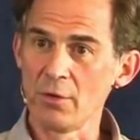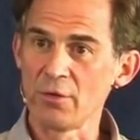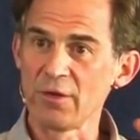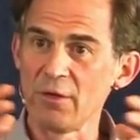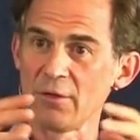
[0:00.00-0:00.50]
your
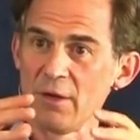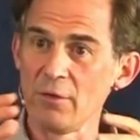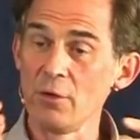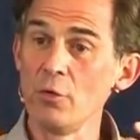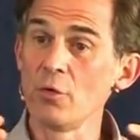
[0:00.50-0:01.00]

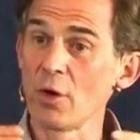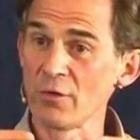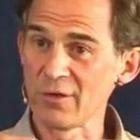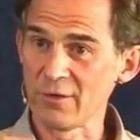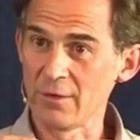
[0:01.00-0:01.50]
sensation, you
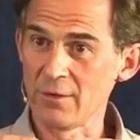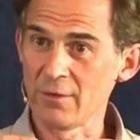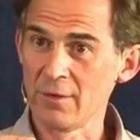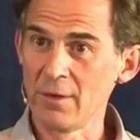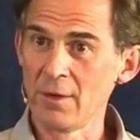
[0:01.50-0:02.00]
consciousness.